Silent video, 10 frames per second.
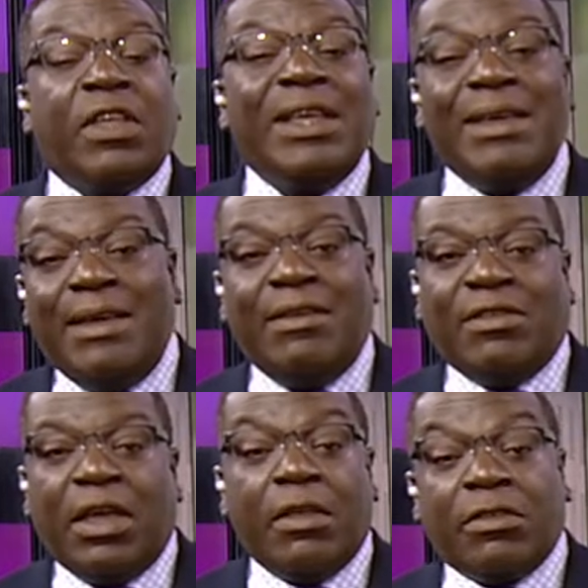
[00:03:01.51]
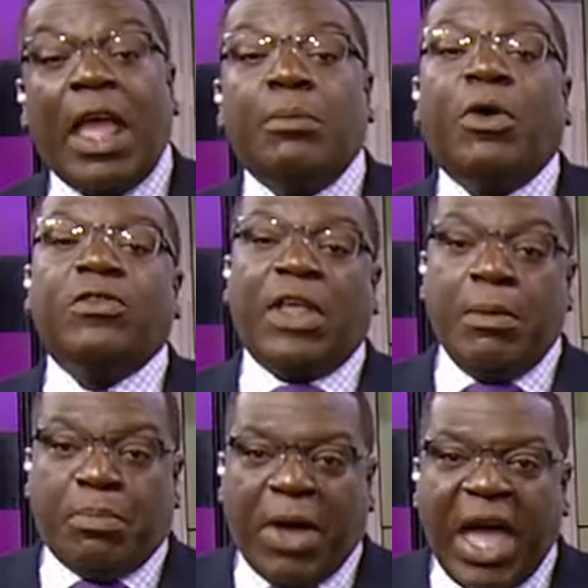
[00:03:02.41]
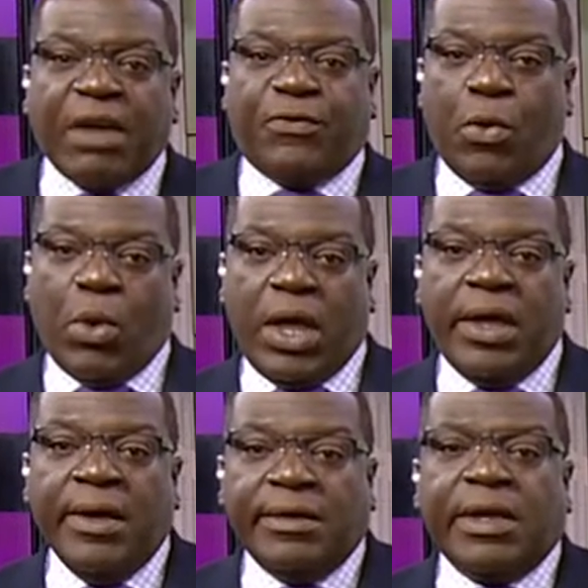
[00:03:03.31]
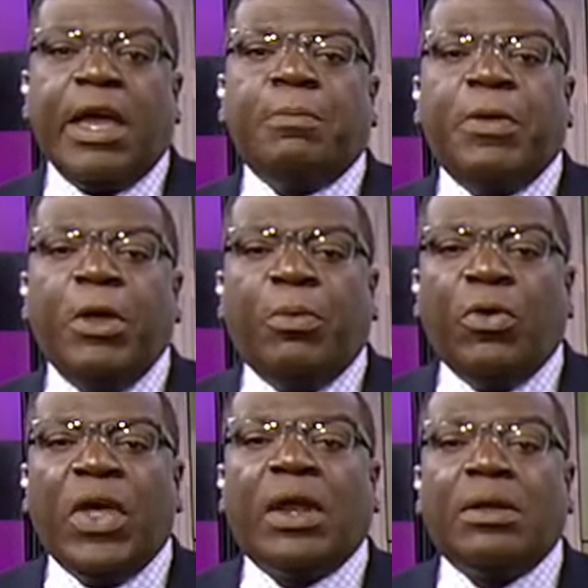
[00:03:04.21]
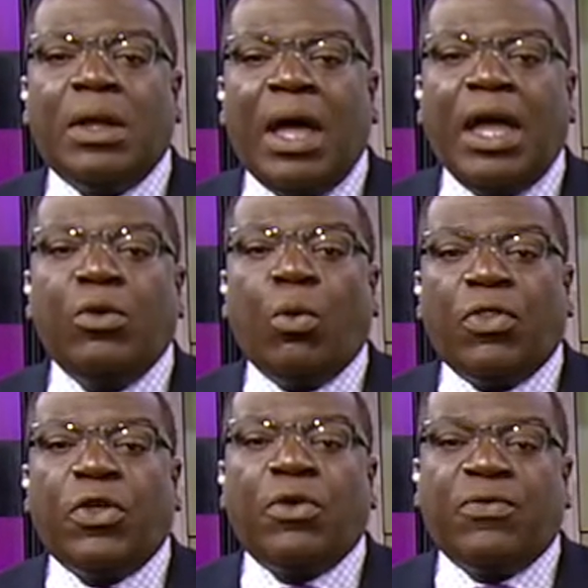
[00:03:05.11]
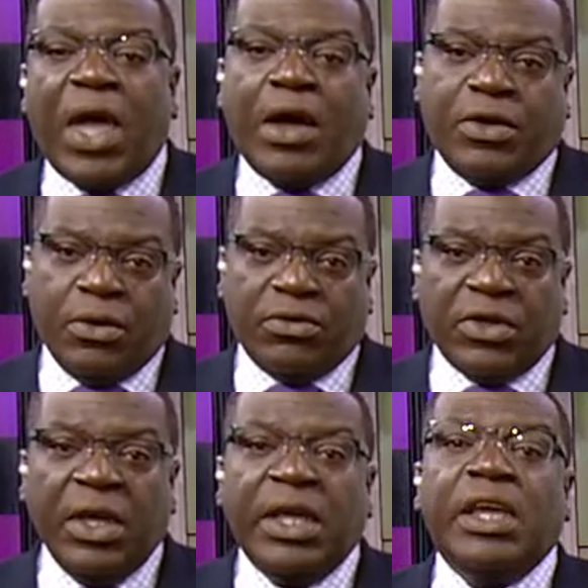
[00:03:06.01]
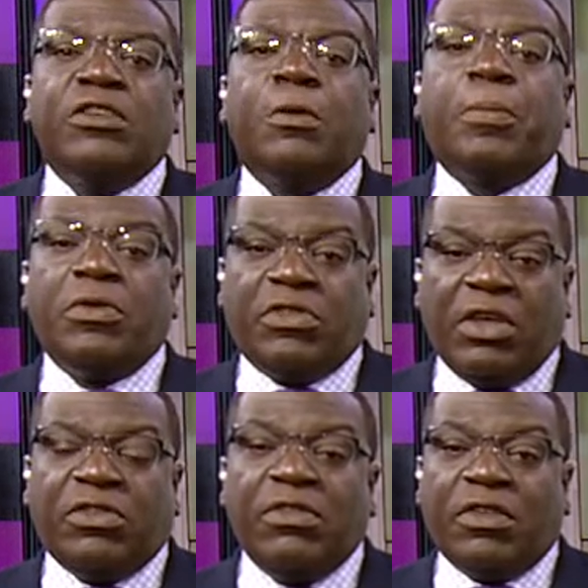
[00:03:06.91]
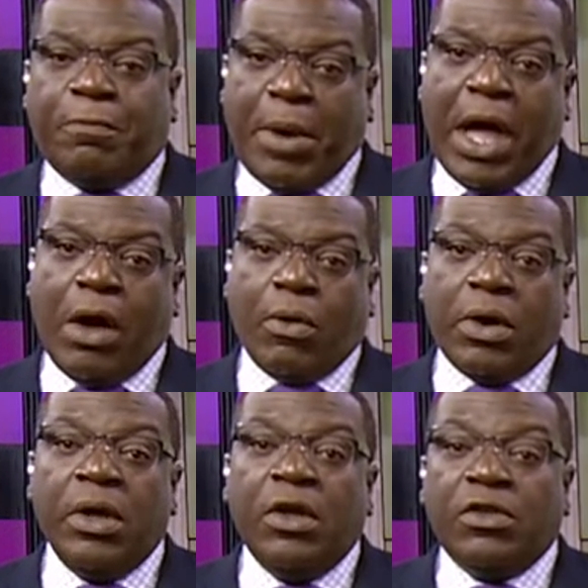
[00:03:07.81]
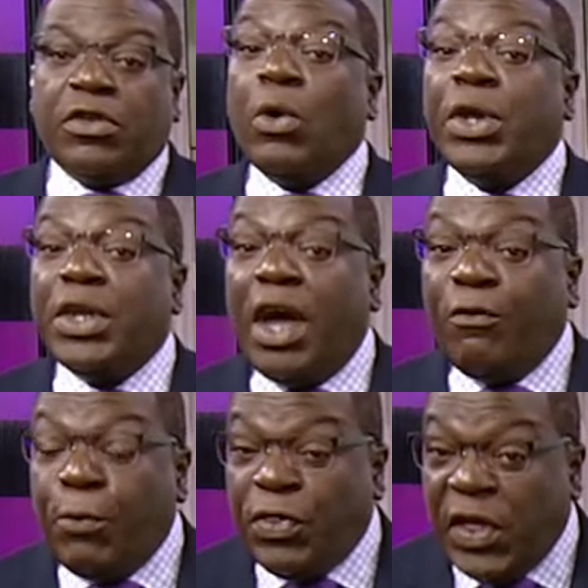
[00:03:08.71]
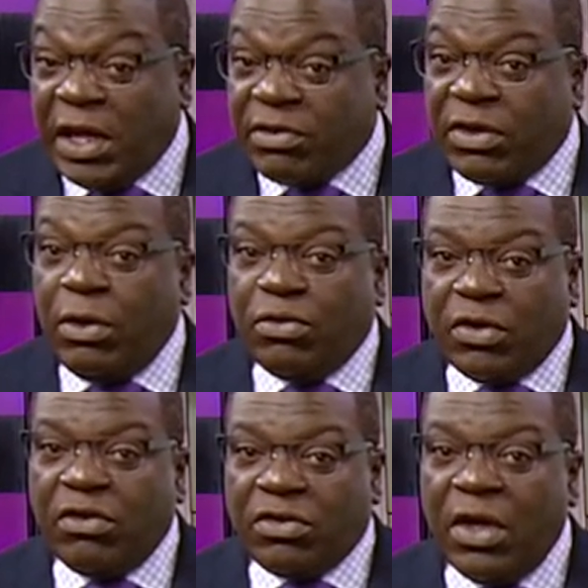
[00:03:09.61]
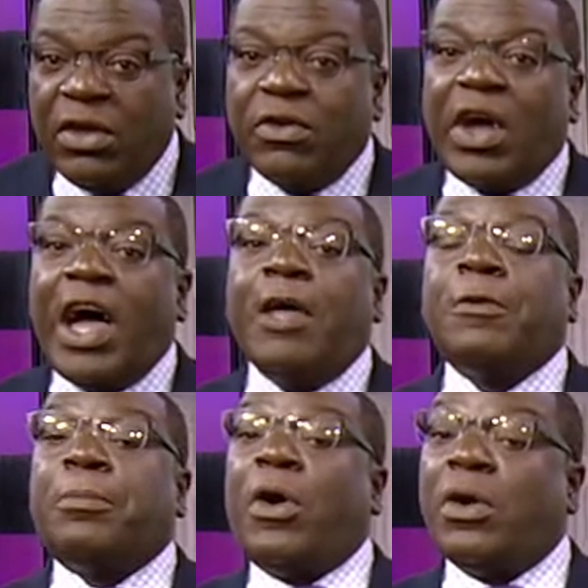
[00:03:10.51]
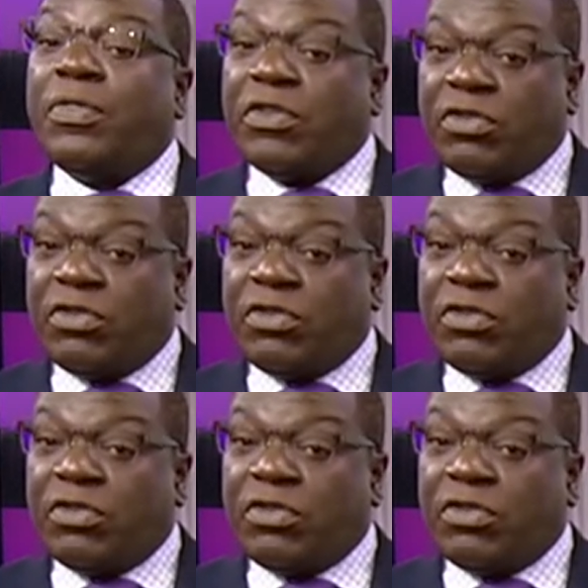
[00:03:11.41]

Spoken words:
the easiest and most impactful way to get people that align with your values into positions of power. So enough with the excuses. You're either part of the